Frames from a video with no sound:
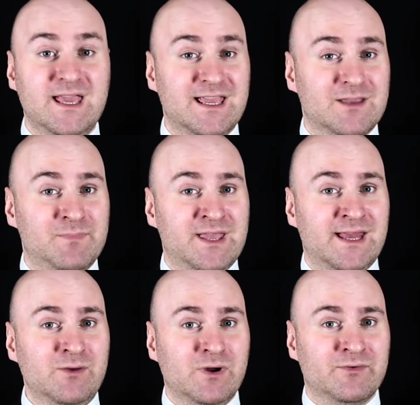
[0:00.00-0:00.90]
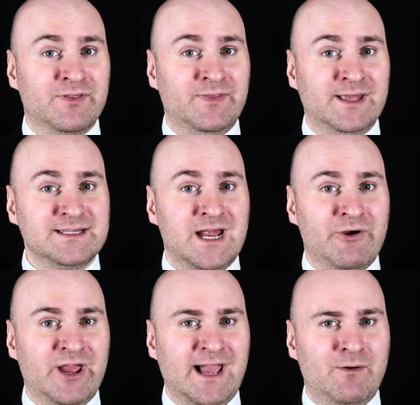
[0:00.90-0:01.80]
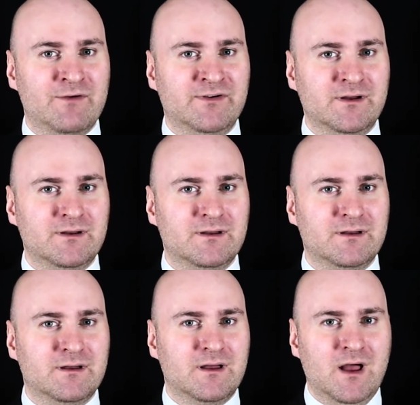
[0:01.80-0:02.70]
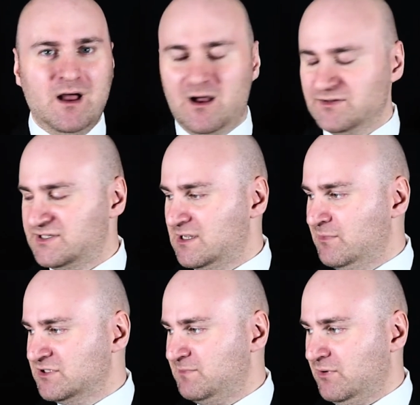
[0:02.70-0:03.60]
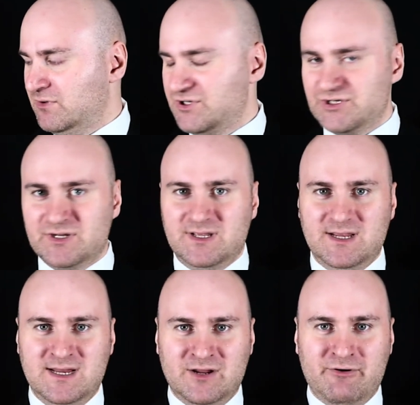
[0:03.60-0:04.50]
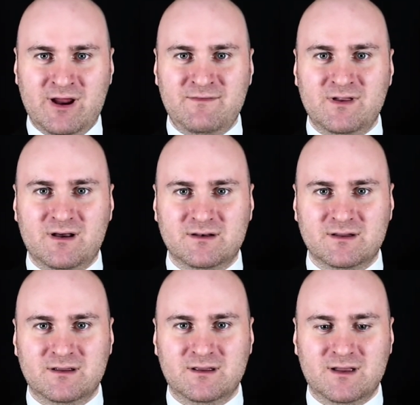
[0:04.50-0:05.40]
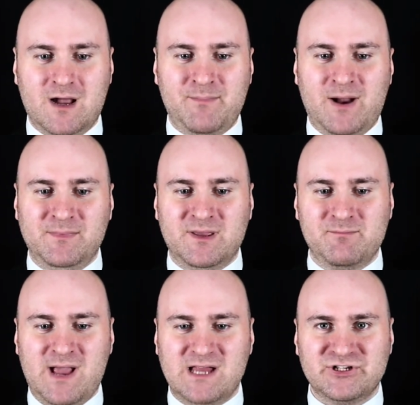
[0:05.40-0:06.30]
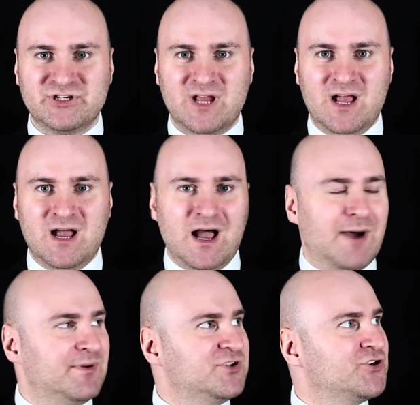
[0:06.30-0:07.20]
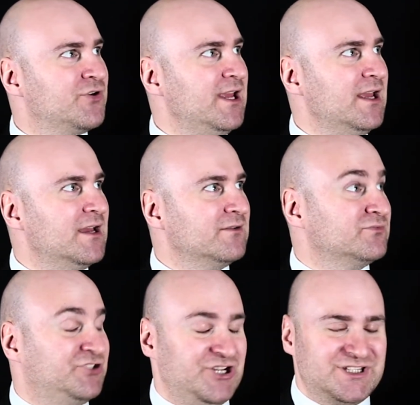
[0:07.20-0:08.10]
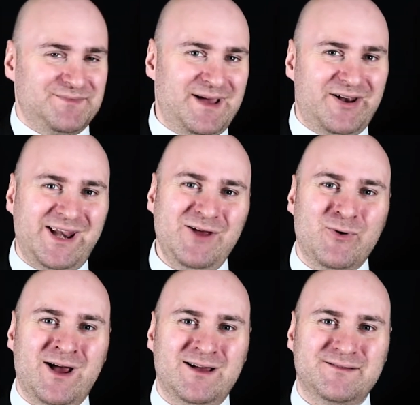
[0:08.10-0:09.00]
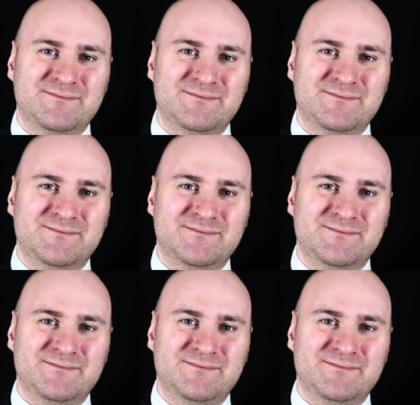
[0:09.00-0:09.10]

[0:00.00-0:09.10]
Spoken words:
It can be anywhere within that area, however. On someone's porch, in a graveyard, a pumpkin patch, up a tree, just about anywhere.